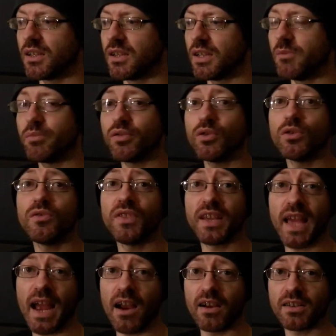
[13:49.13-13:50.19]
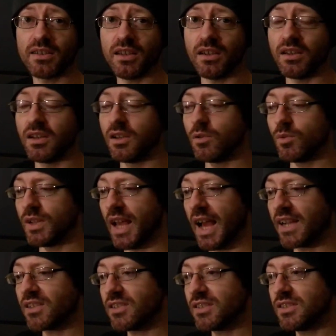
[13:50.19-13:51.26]
improve the character we
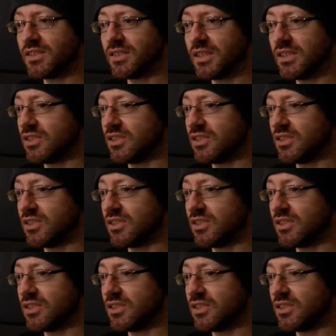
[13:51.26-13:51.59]
actually see